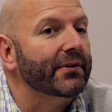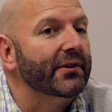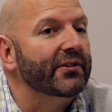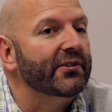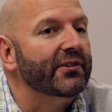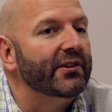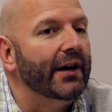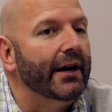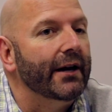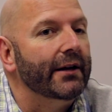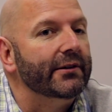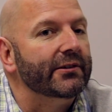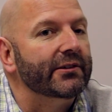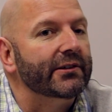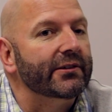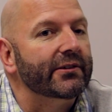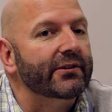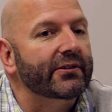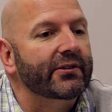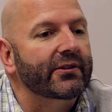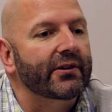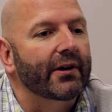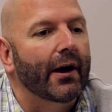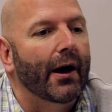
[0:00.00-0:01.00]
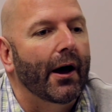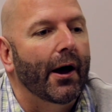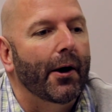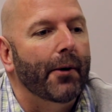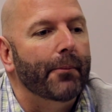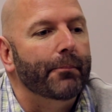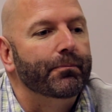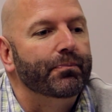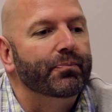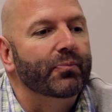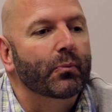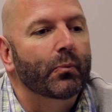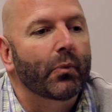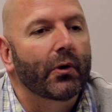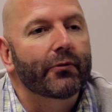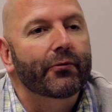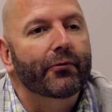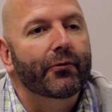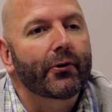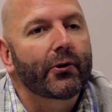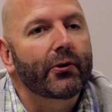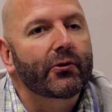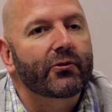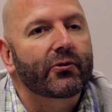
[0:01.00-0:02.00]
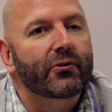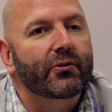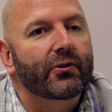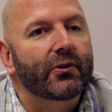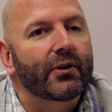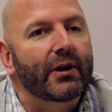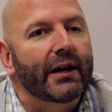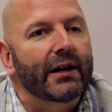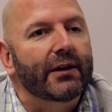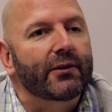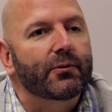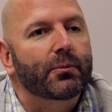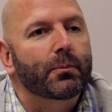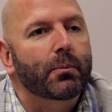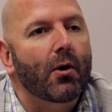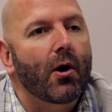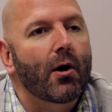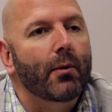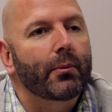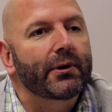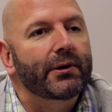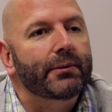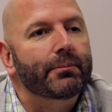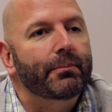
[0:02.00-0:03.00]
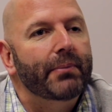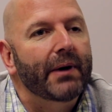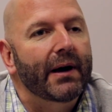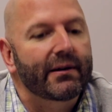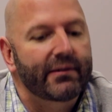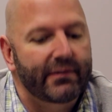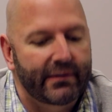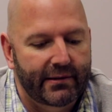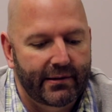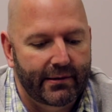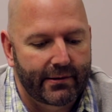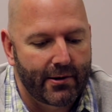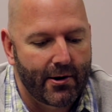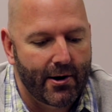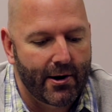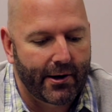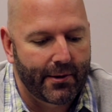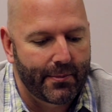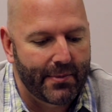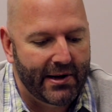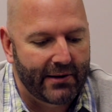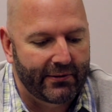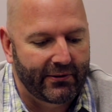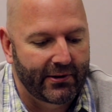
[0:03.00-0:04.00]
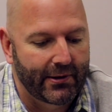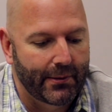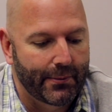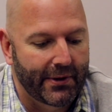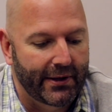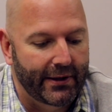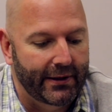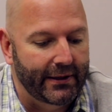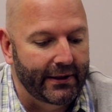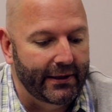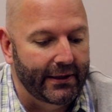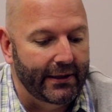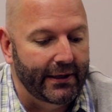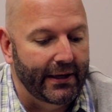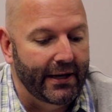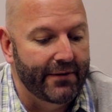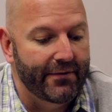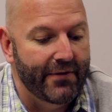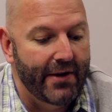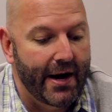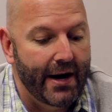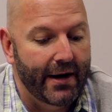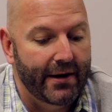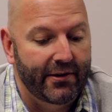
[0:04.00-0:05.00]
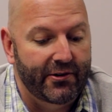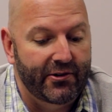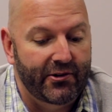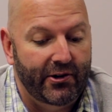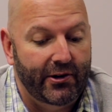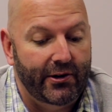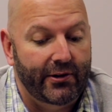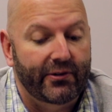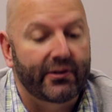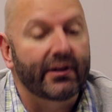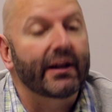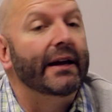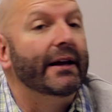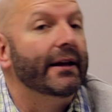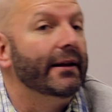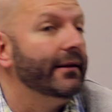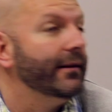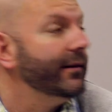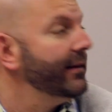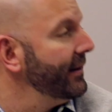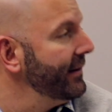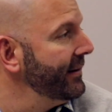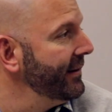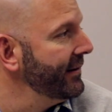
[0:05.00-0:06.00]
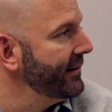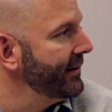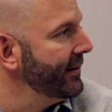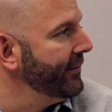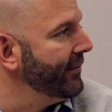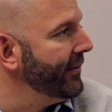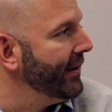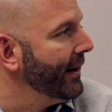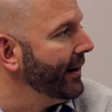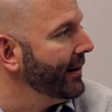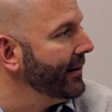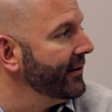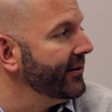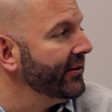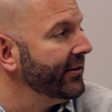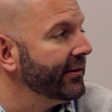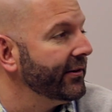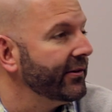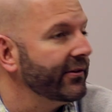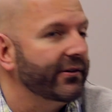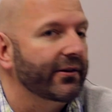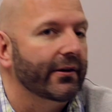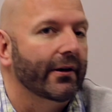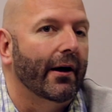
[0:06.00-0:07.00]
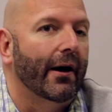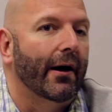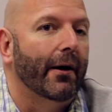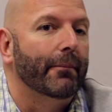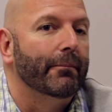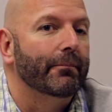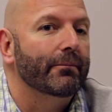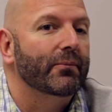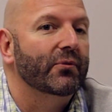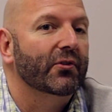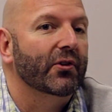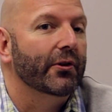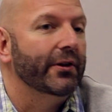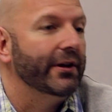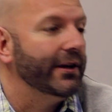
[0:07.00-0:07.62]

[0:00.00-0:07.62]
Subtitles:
exchanges. But first, it's probably best to talk about some of the advantages and the disadvantages. So